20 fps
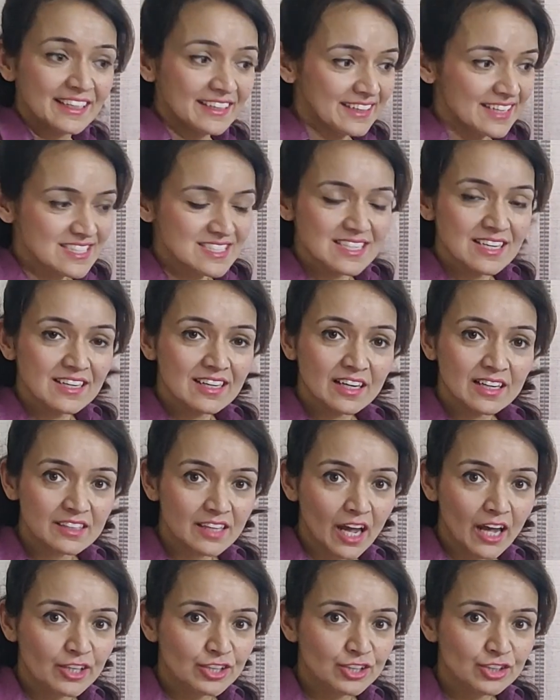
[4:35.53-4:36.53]
The circuit
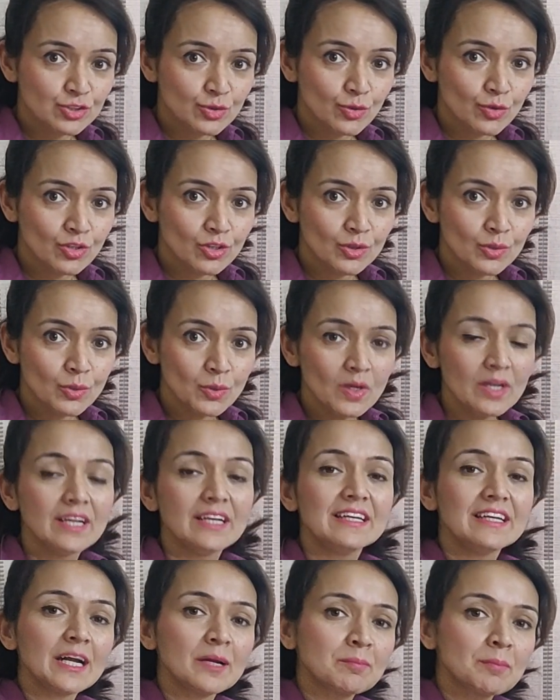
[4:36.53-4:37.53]
I showed you,
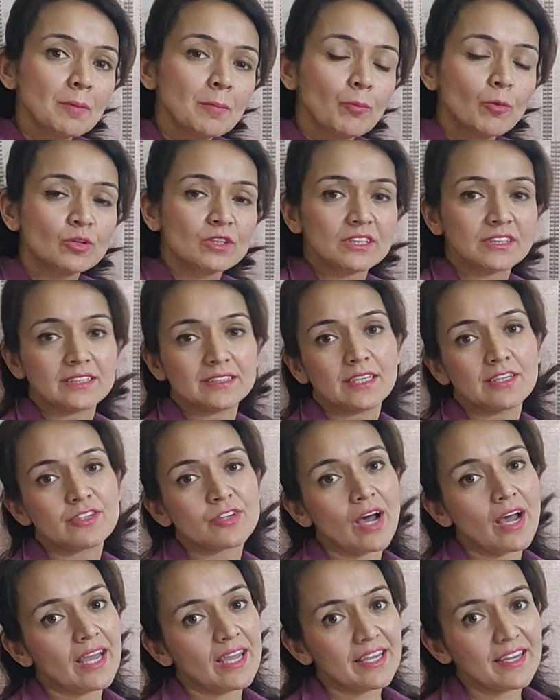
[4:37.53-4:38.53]
let me put it in a
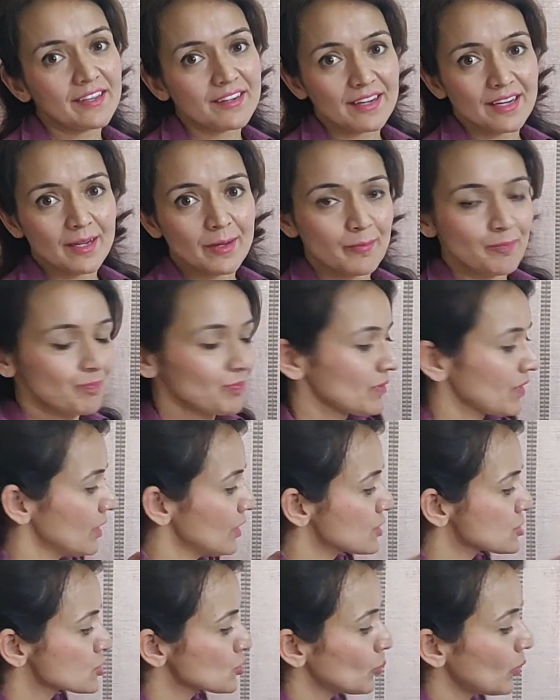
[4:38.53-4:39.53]
diagram.
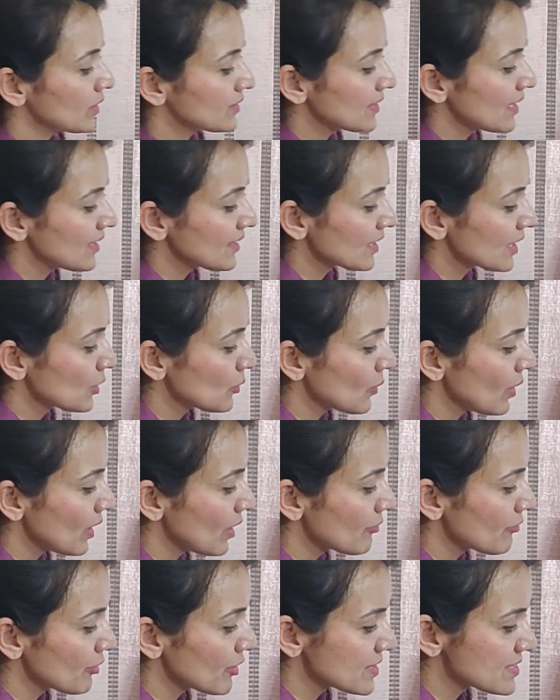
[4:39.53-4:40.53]
So what I require
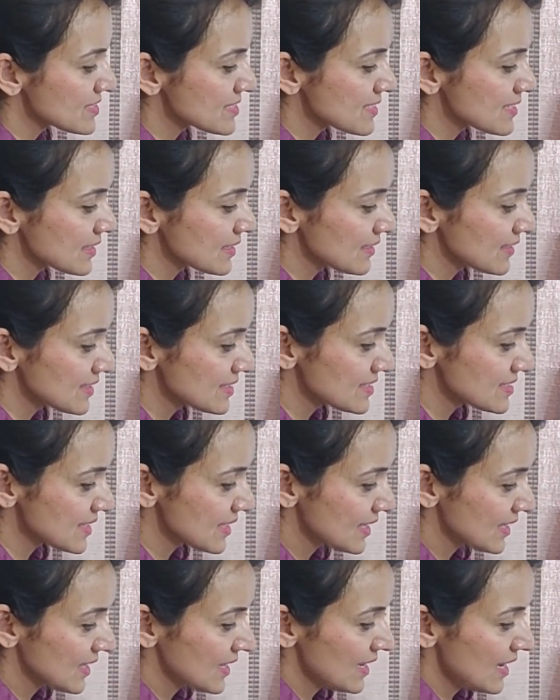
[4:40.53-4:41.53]
for a circuit?
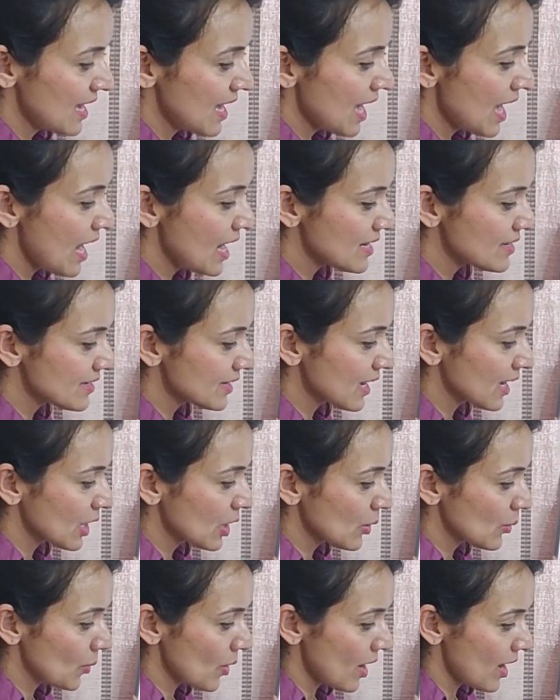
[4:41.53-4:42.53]
I
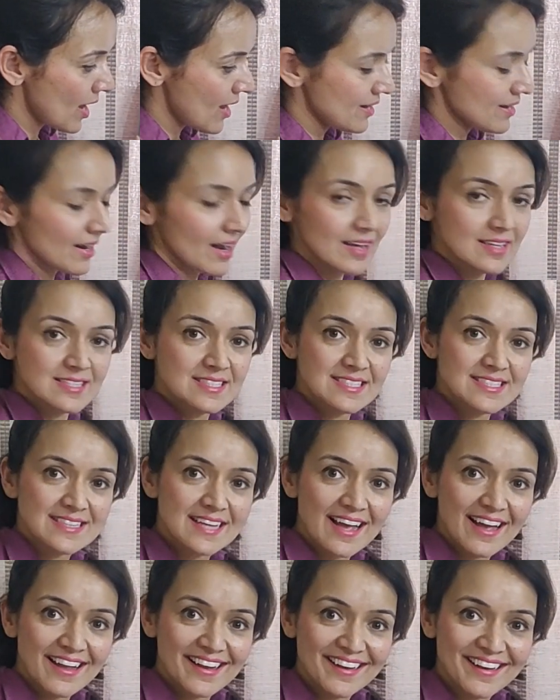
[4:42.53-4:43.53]
require a
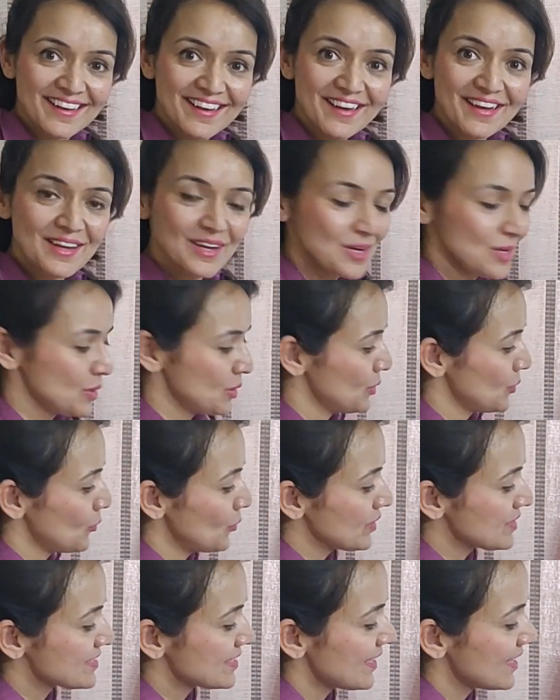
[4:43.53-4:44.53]
cell
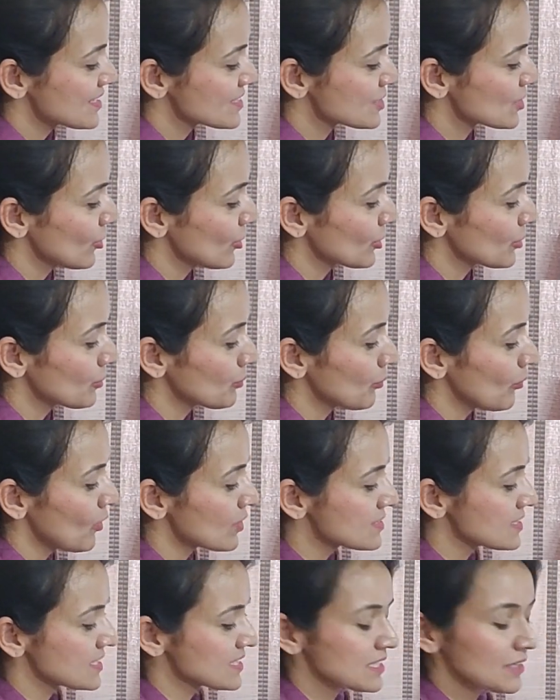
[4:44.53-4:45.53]
which has got
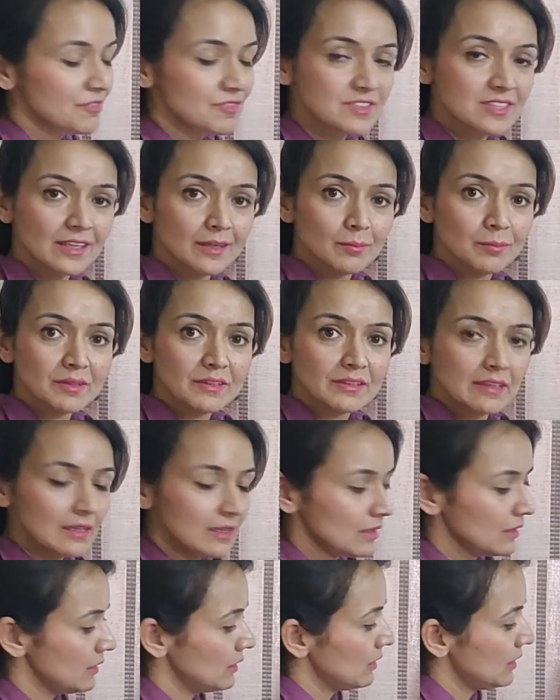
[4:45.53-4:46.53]
positive
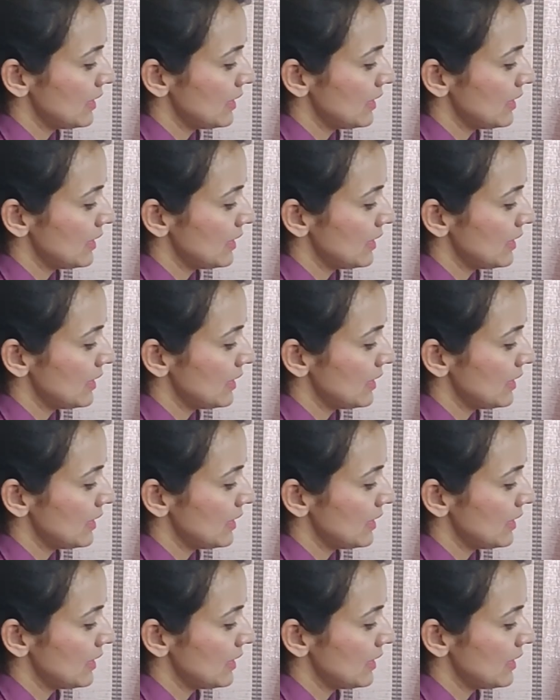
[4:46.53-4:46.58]
terminal